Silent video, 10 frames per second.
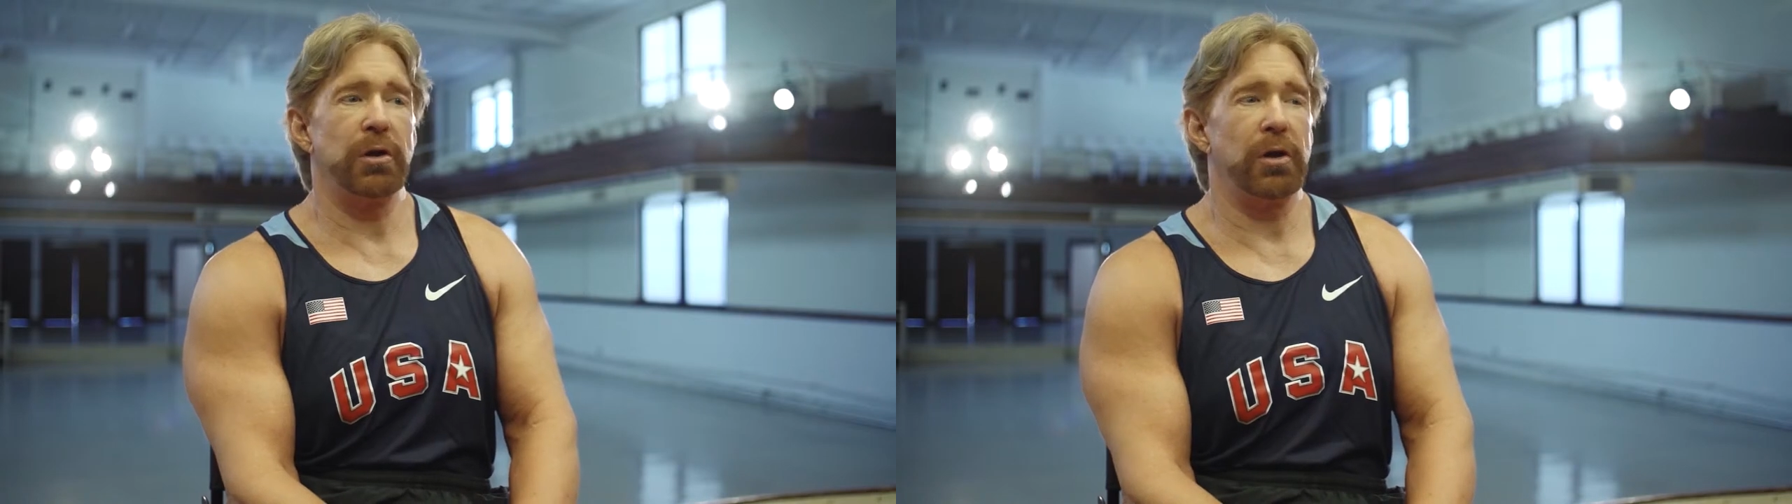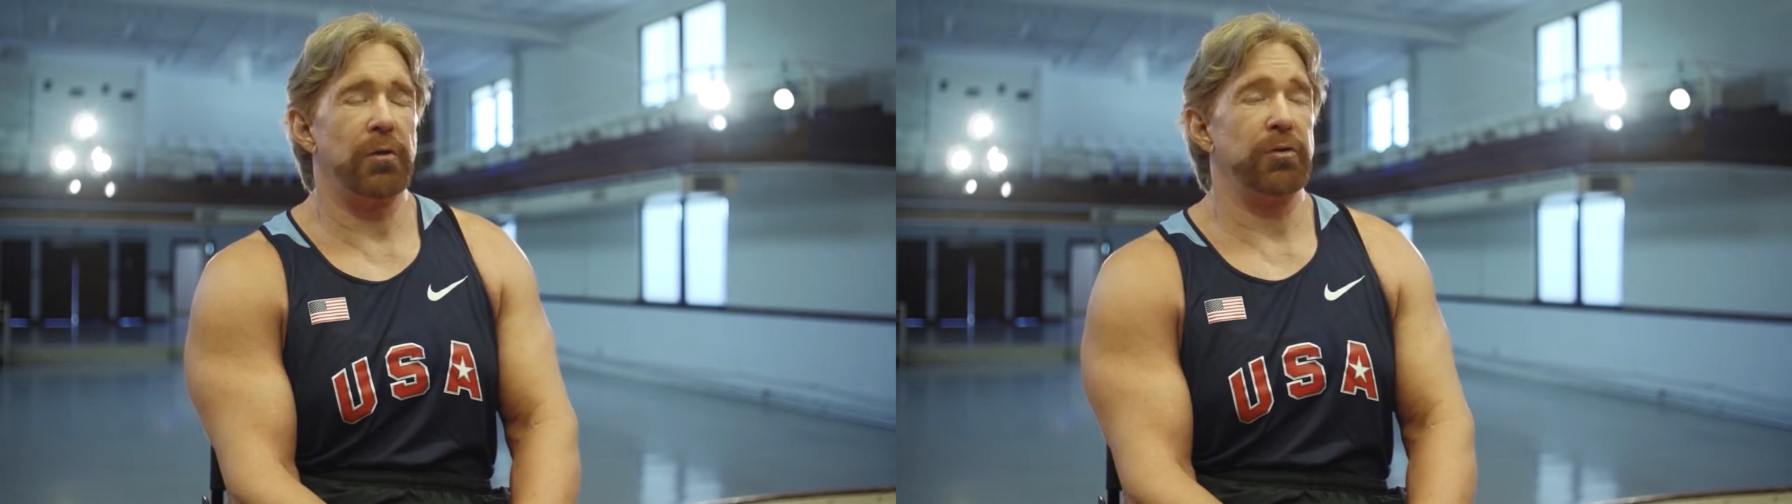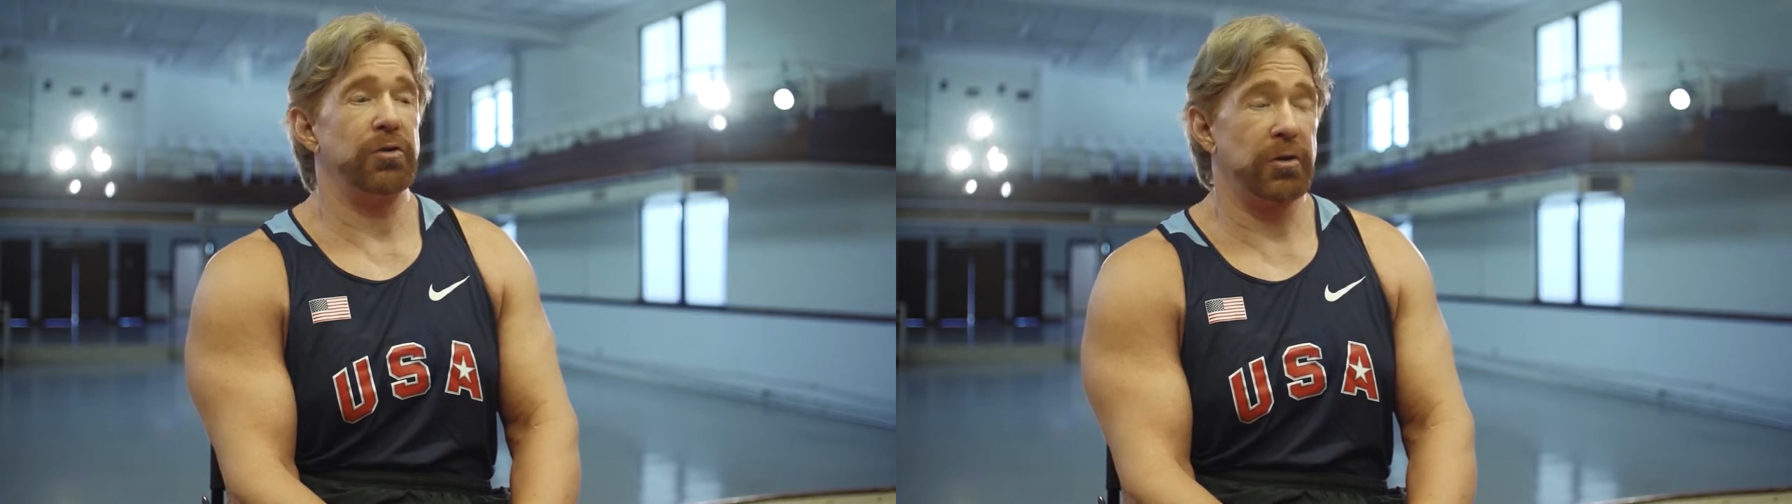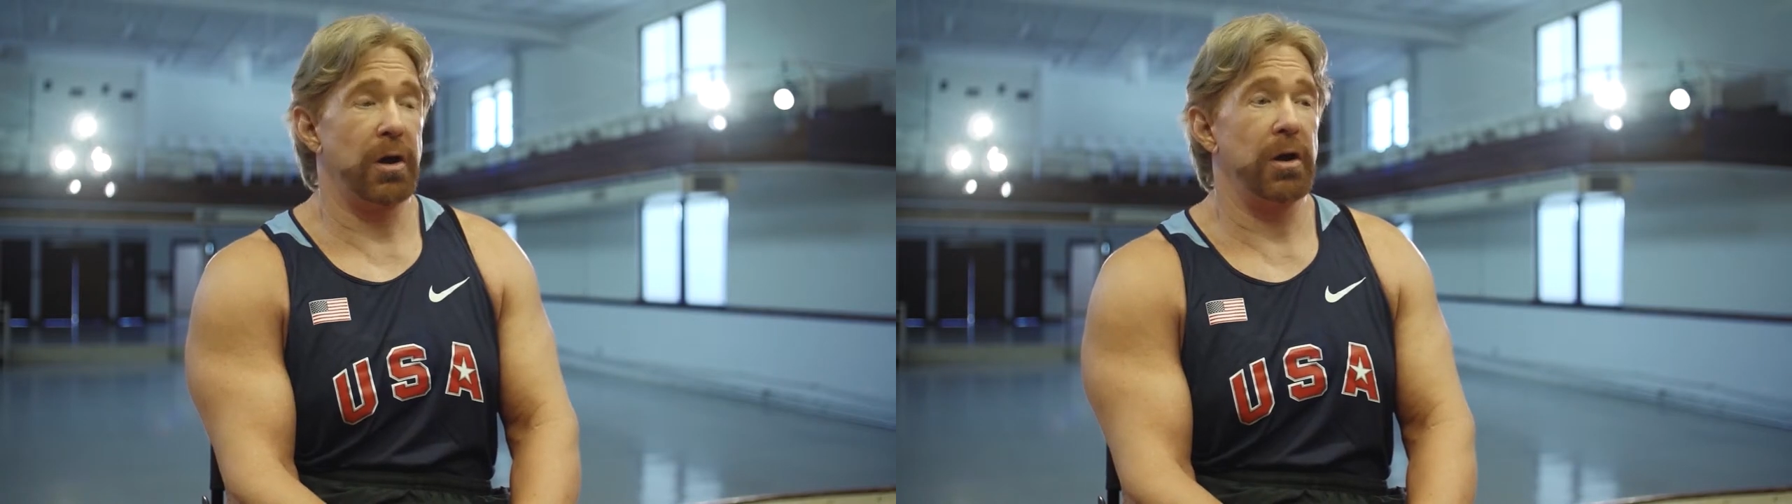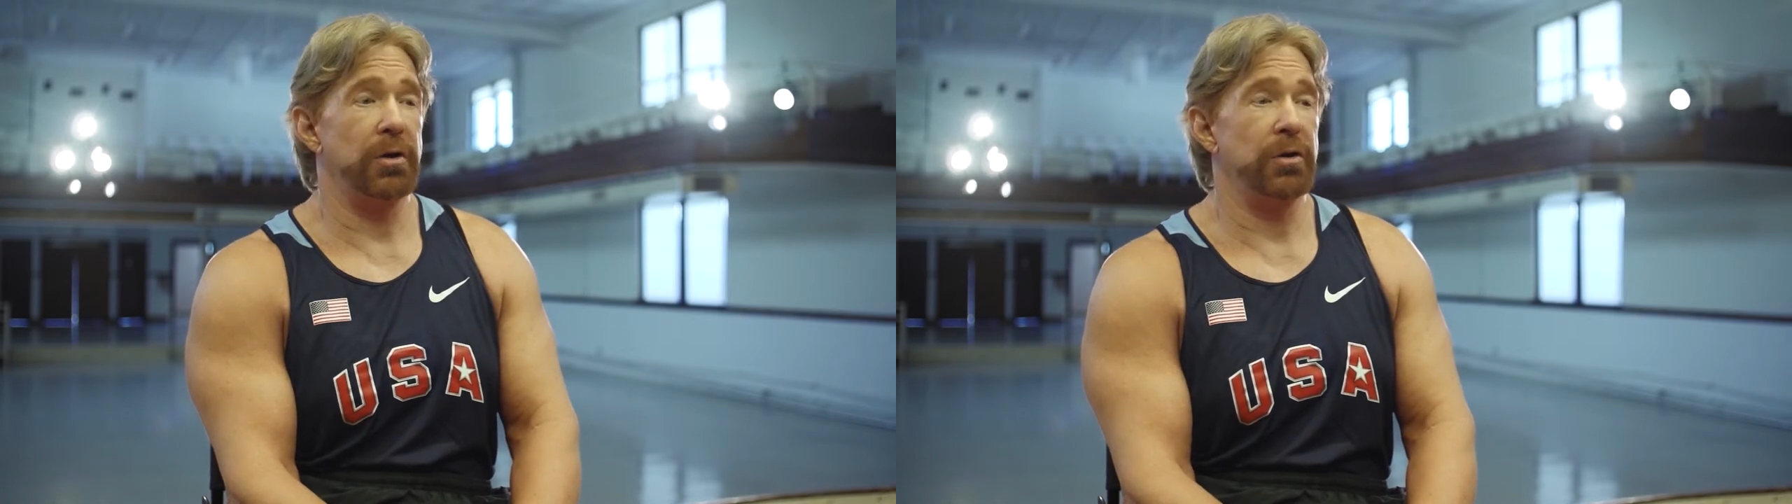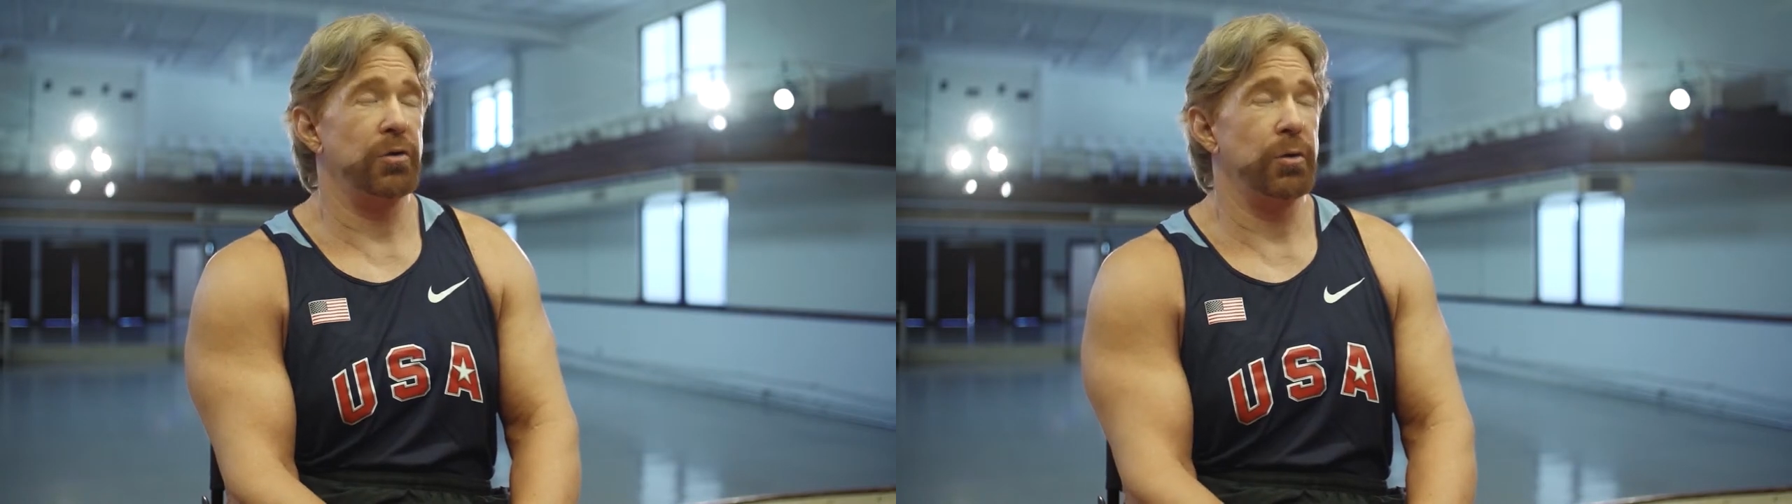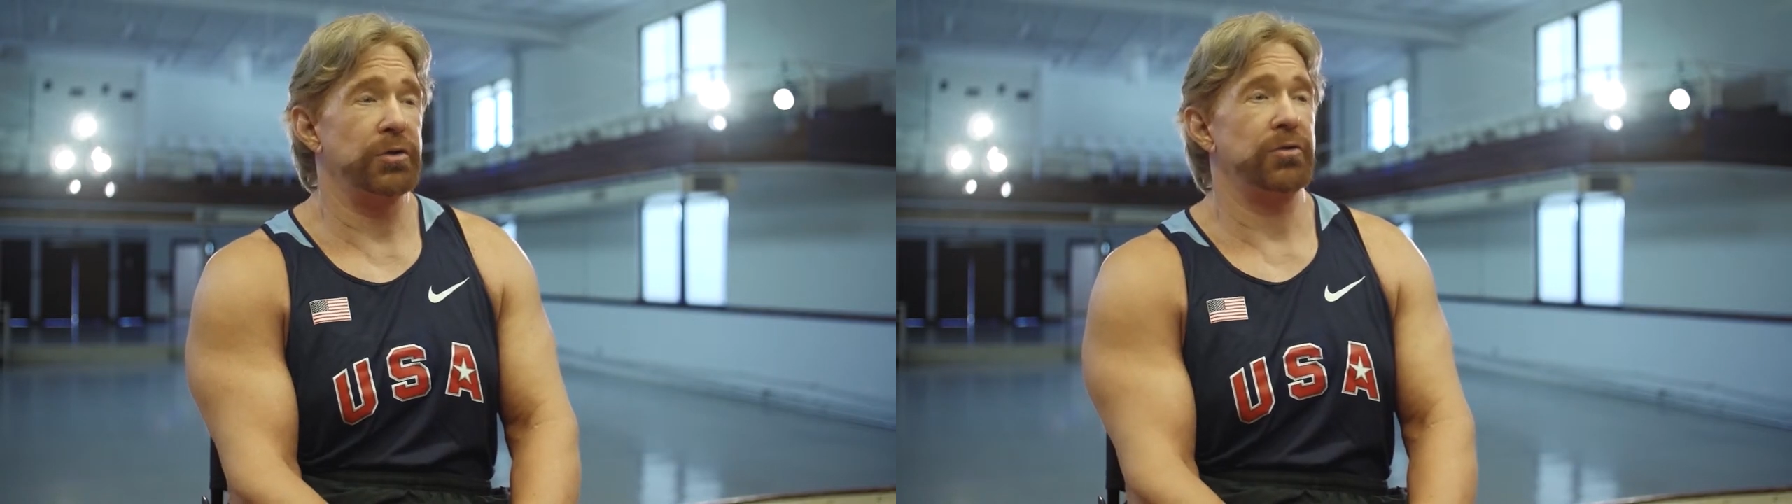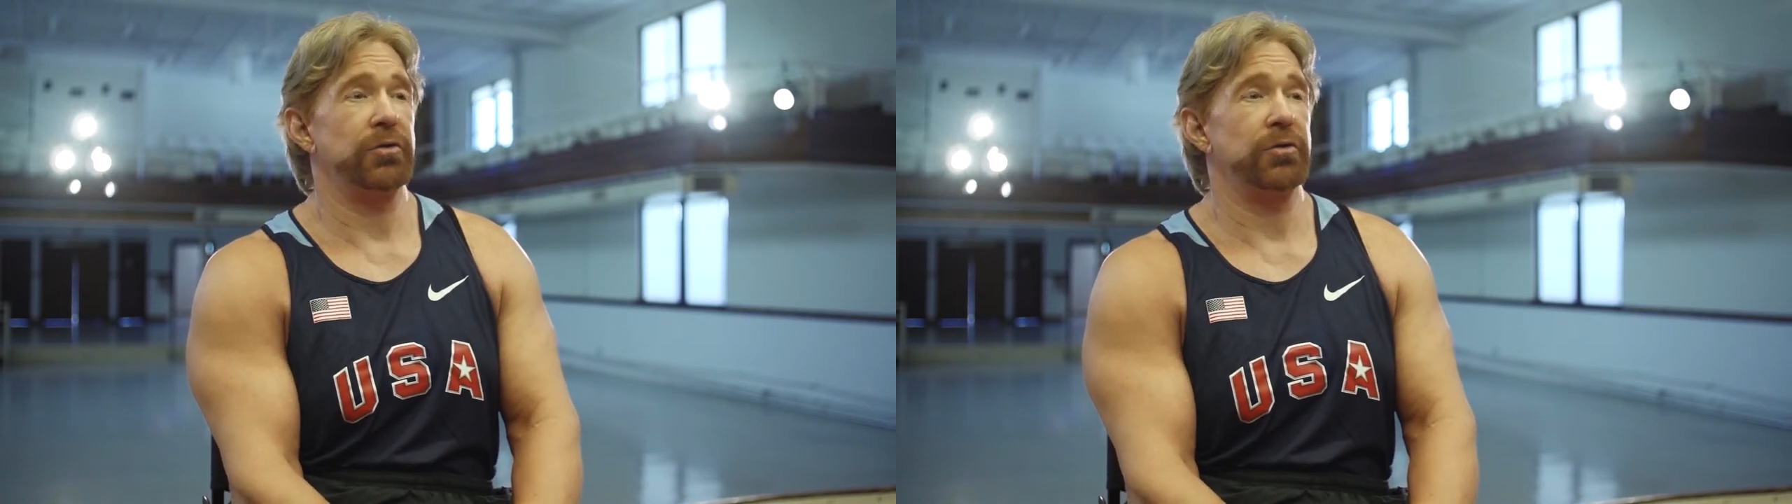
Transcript: of its kind in U.S.